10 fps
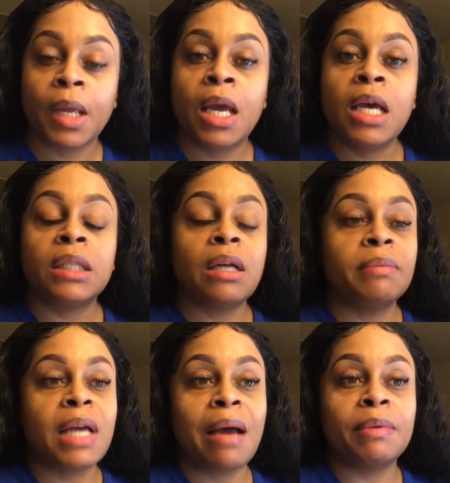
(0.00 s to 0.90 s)

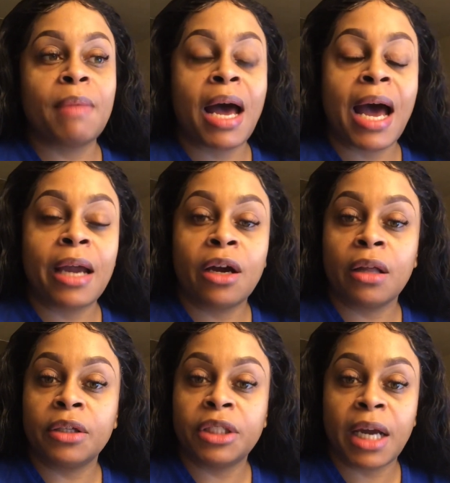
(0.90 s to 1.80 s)
Sometimes my eye
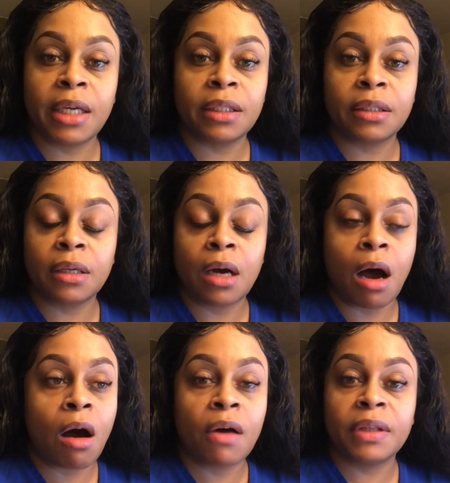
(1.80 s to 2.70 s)
color change
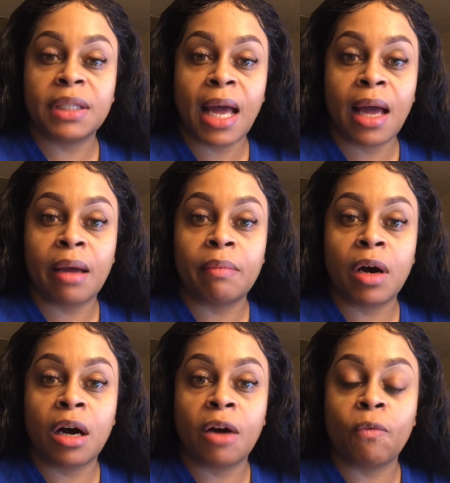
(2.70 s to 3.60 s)
all the time
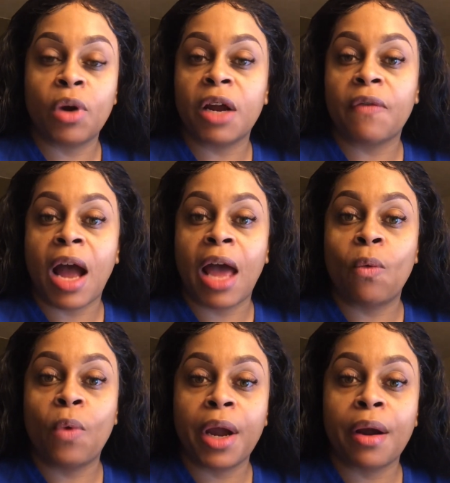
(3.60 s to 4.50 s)
of whatever I
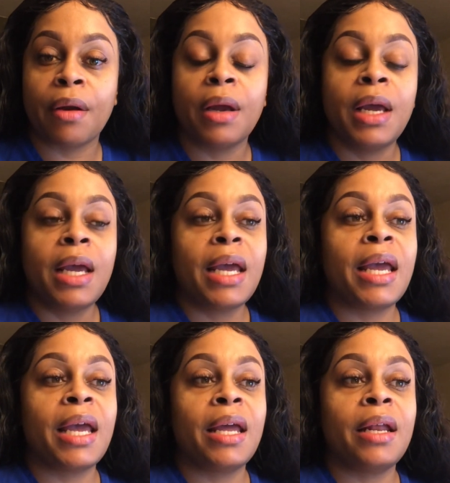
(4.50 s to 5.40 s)
wear,
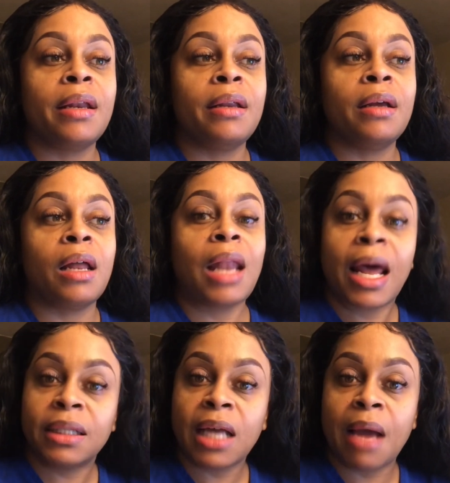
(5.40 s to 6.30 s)
and a lot
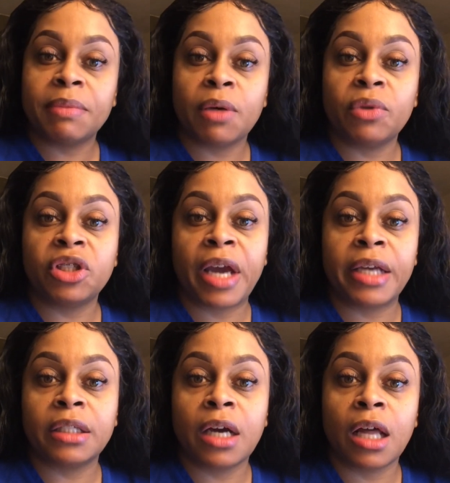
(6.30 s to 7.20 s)
of times they would
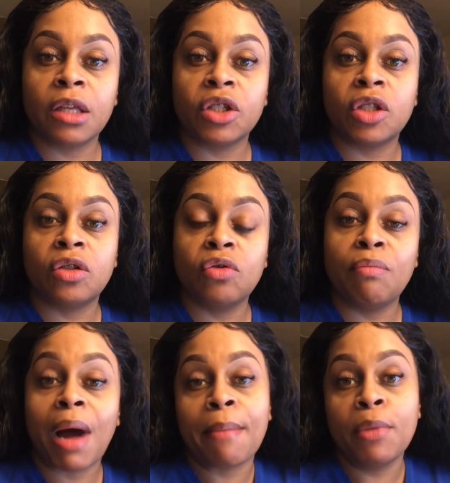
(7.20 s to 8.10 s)
change colors to
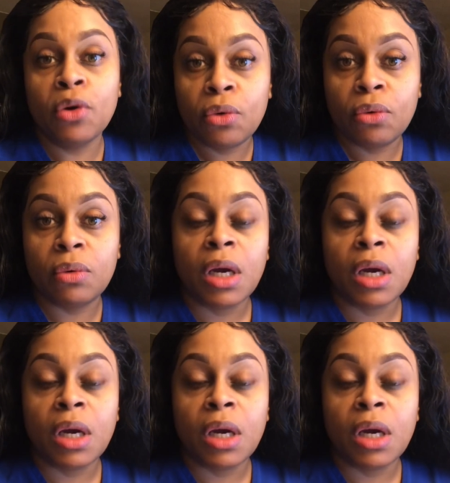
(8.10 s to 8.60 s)
my mood.